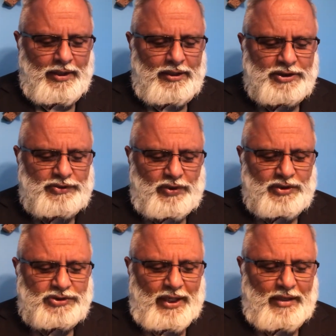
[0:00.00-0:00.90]
He has struck
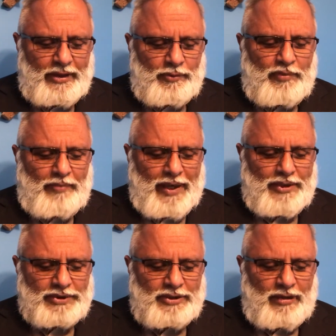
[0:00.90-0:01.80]
us down and will bind
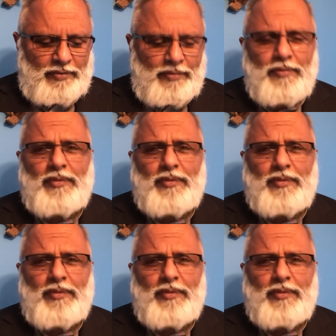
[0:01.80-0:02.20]
us up.